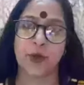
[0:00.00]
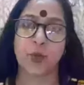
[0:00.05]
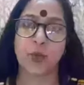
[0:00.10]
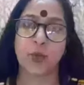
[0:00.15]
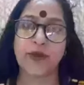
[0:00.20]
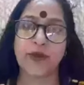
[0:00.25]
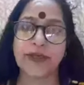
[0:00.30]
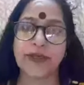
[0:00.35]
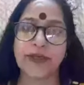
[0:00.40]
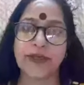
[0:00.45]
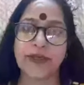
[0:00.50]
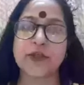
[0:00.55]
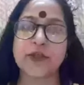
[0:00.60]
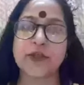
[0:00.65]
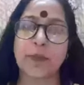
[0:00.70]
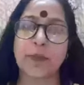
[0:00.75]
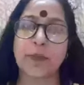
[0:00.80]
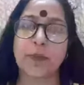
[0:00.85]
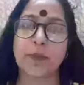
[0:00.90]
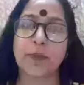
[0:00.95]
we need to
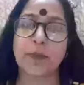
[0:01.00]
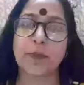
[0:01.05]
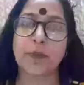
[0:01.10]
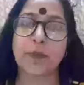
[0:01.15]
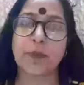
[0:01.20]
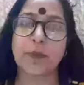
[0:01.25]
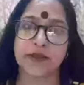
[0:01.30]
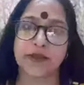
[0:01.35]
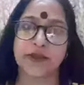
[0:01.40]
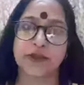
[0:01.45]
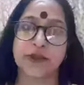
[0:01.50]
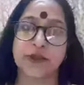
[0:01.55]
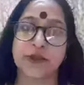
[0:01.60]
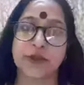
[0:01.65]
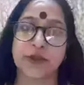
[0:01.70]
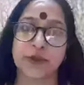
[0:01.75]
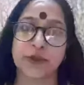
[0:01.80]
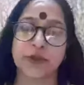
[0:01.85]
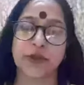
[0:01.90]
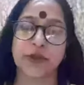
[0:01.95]
bring the
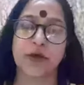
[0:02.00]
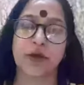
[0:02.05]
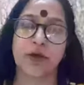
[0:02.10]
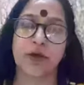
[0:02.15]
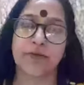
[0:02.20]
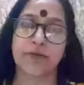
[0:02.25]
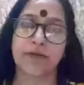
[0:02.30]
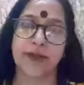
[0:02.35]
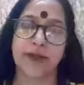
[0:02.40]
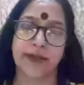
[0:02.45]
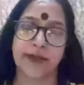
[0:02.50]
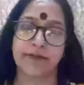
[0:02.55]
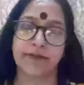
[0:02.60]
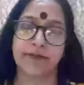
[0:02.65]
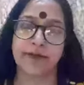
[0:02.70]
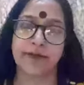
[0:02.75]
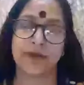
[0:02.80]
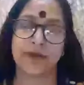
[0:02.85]
truth of life,